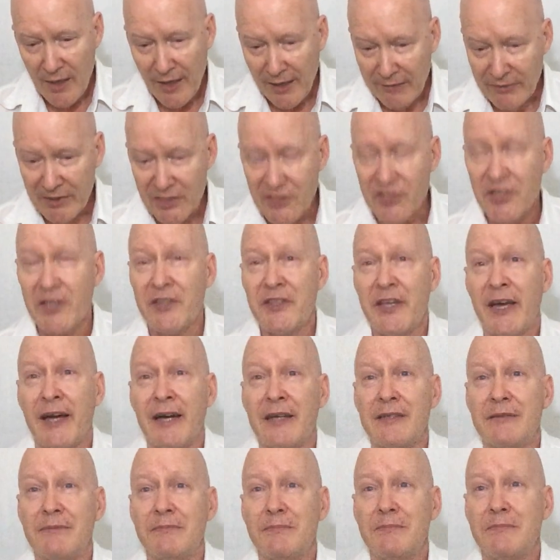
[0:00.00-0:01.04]
Having said
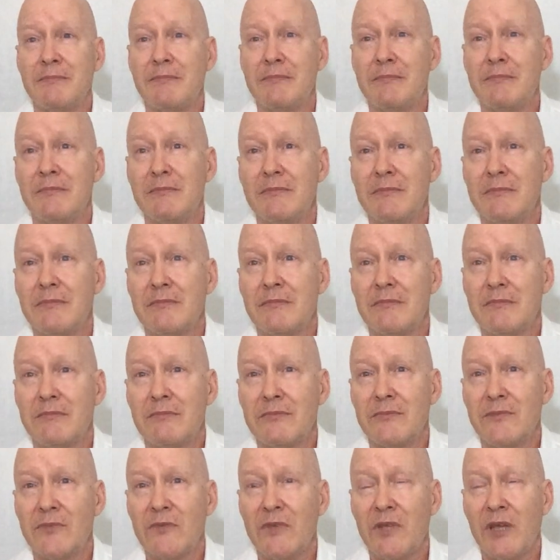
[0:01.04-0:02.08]
that,
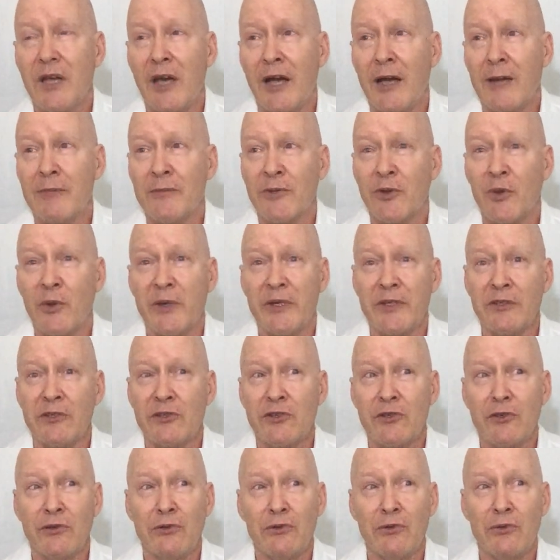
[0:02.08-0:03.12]
I'm going
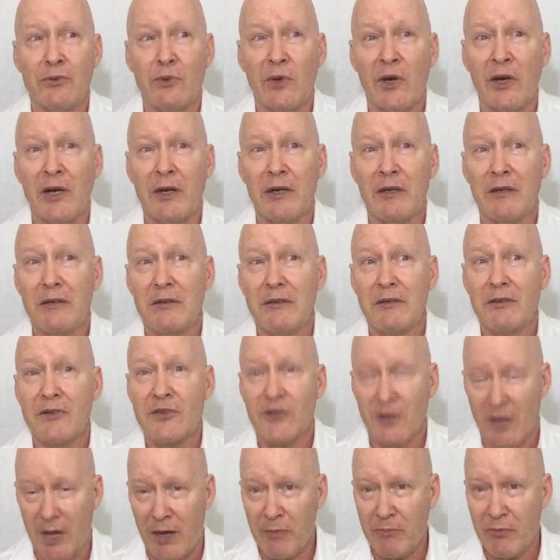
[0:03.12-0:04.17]
to
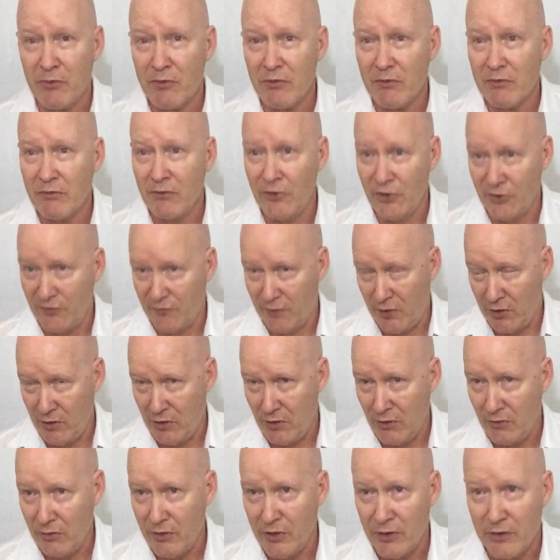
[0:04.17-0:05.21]
stop this
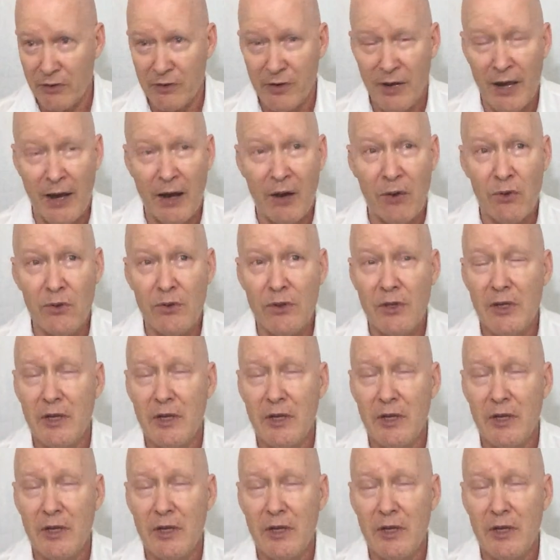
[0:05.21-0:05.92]
video here now.